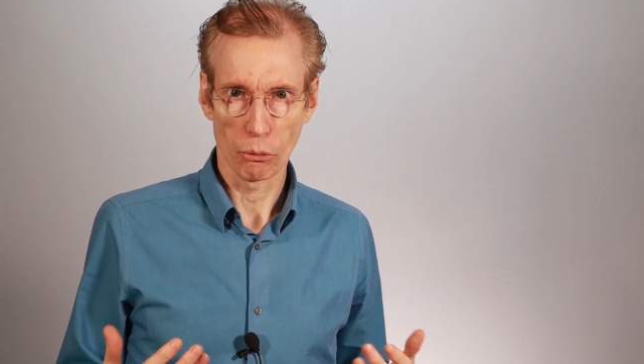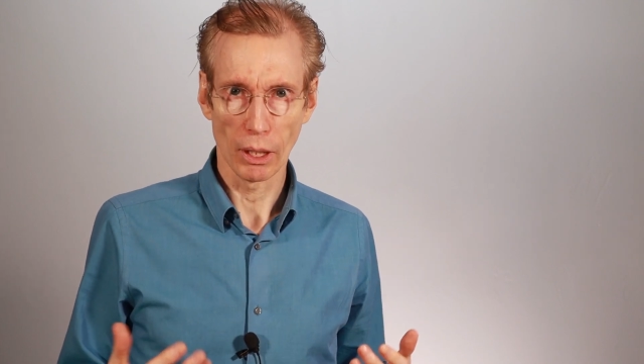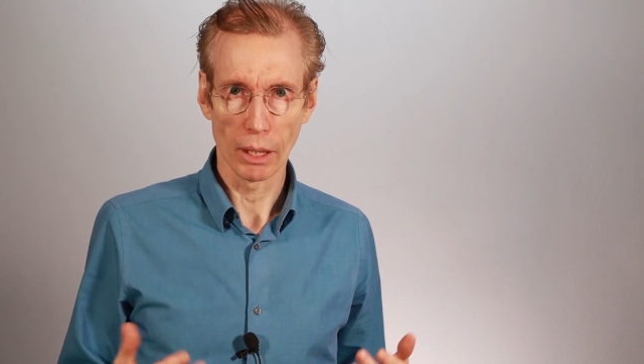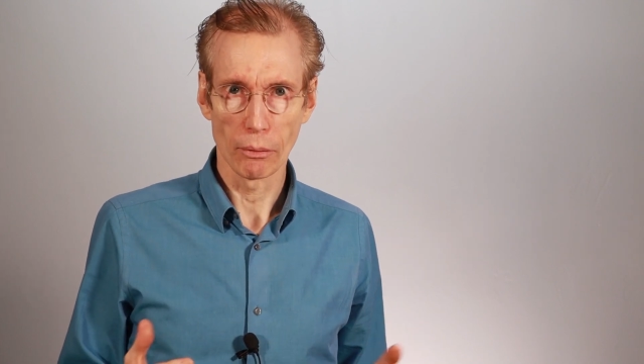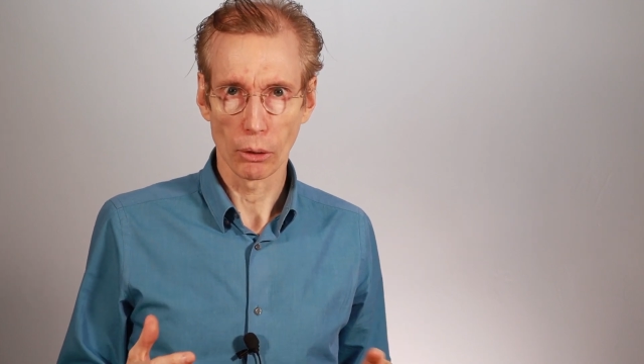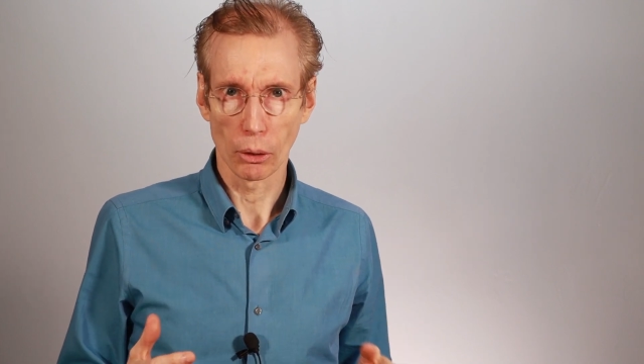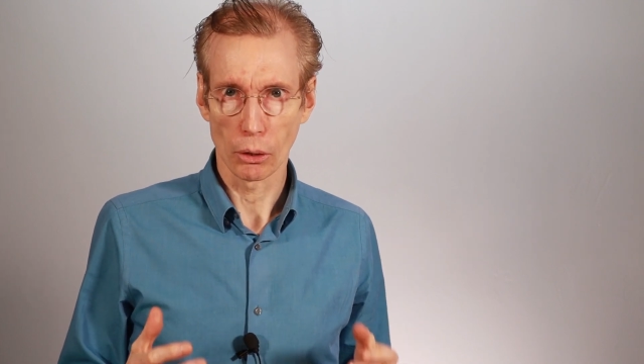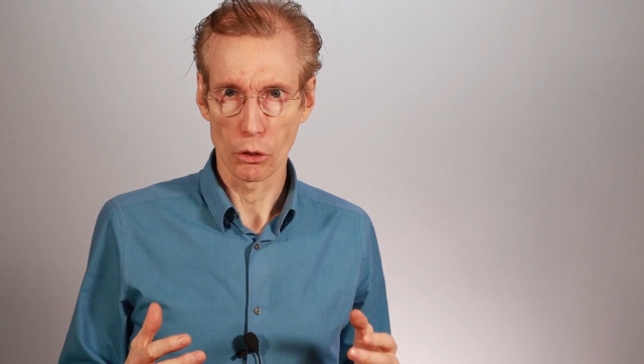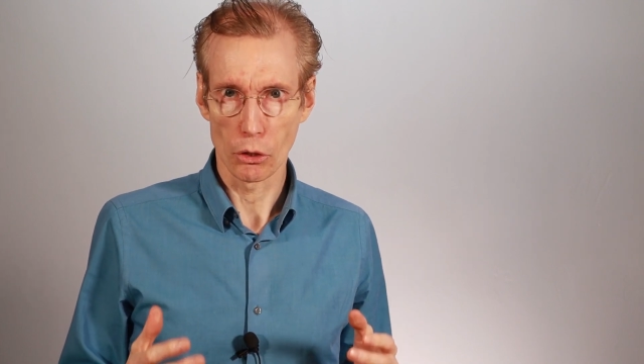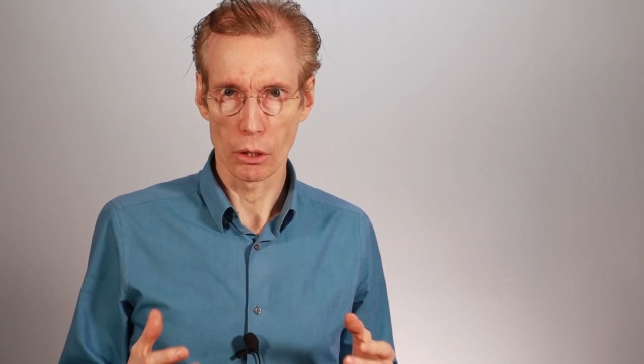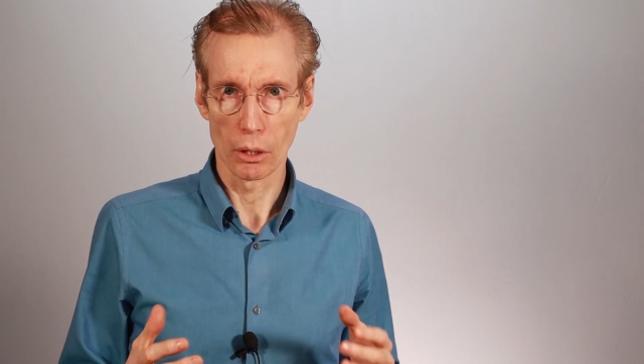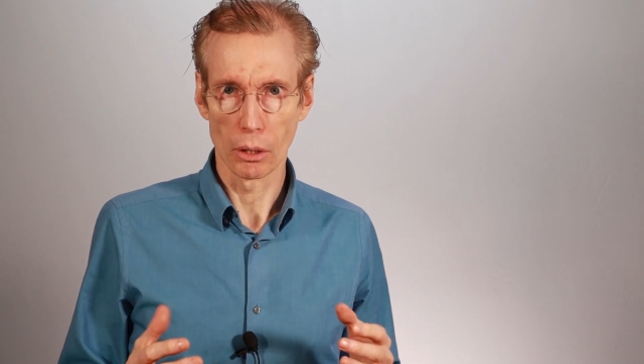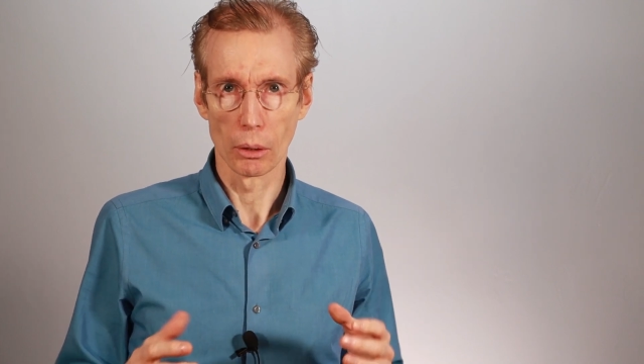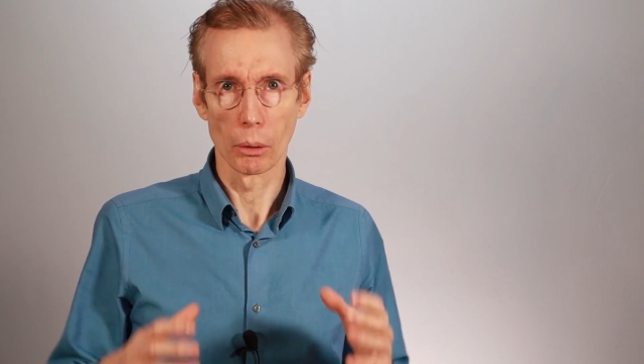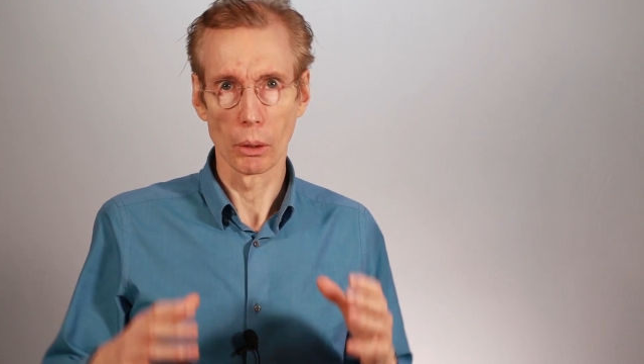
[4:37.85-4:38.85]
flavonoids
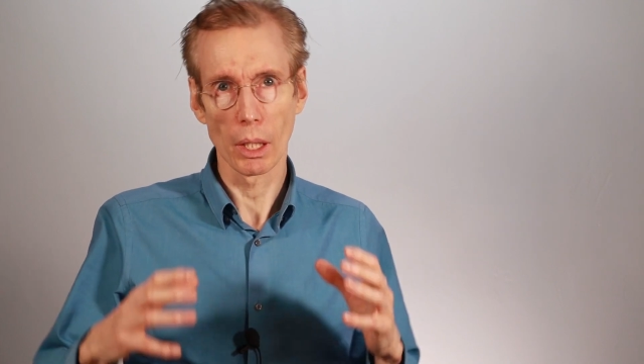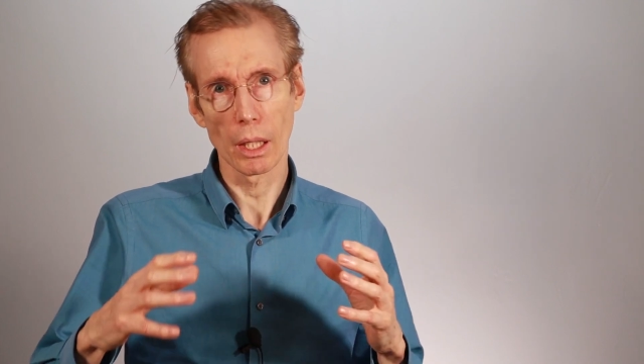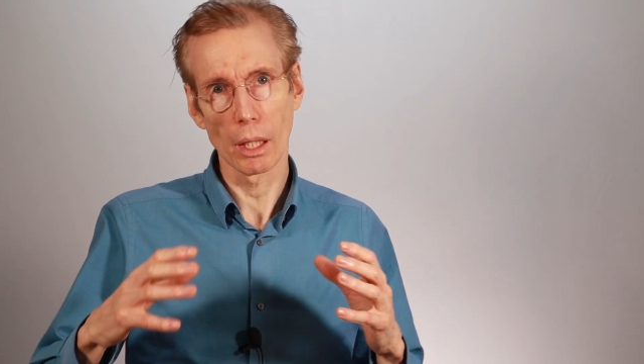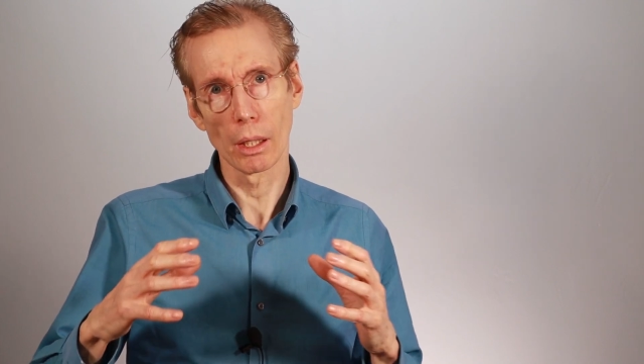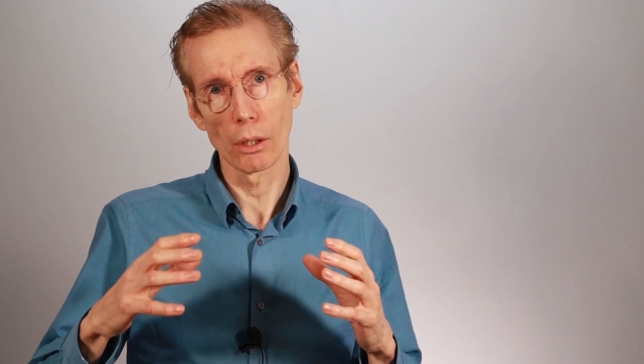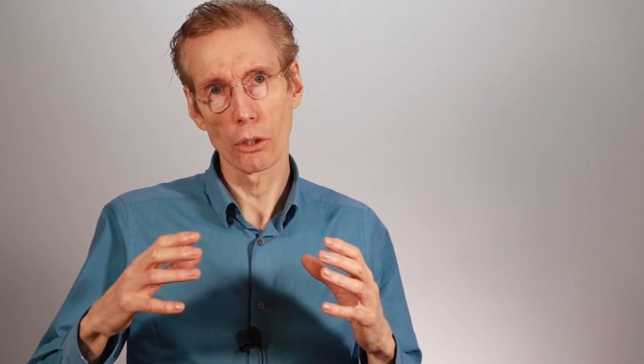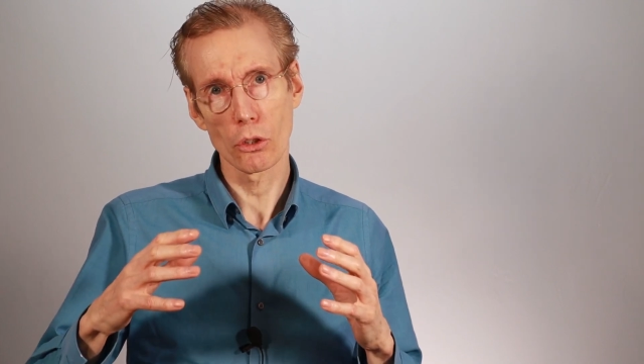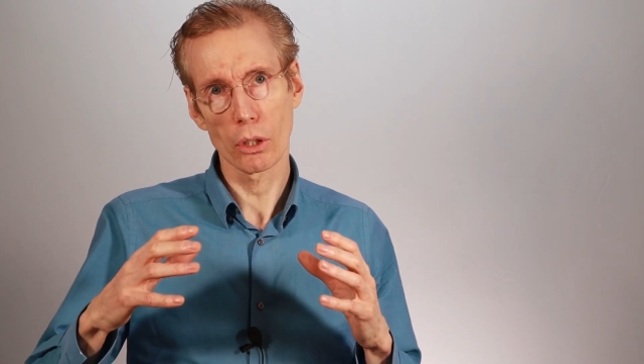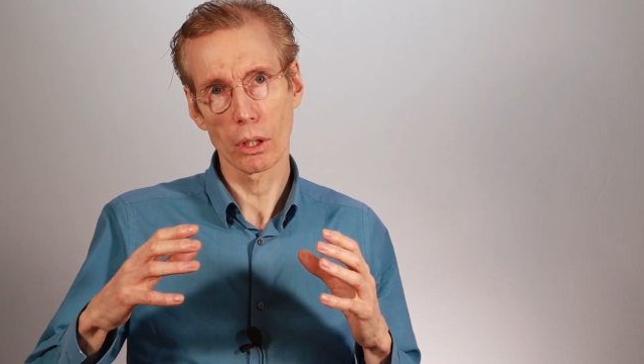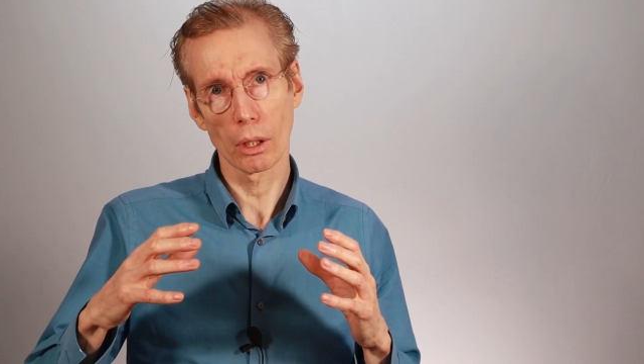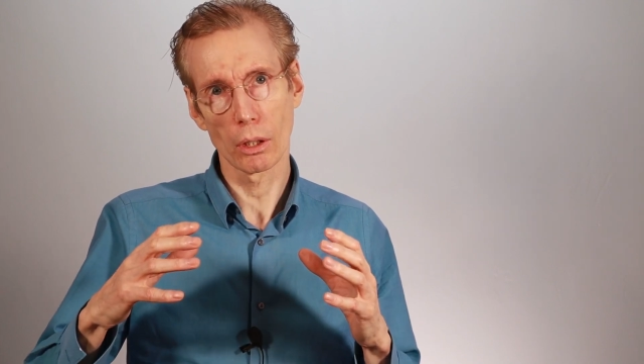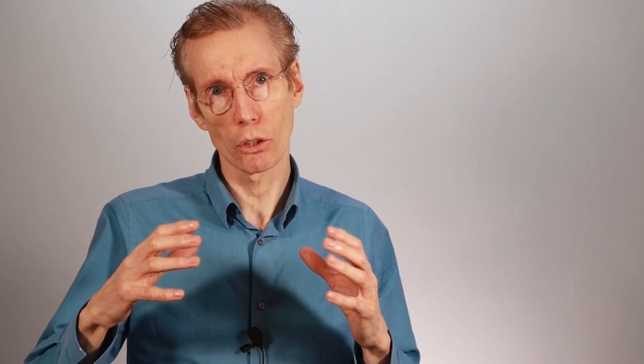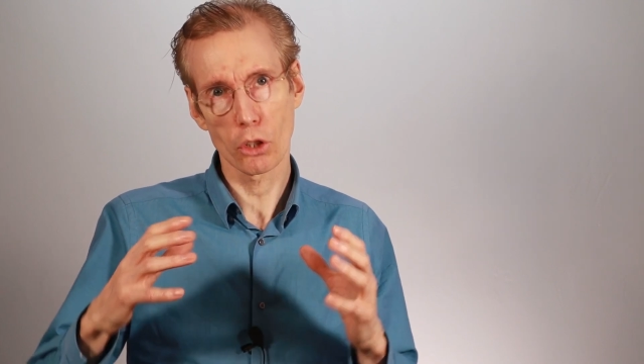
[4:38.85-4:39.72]
do is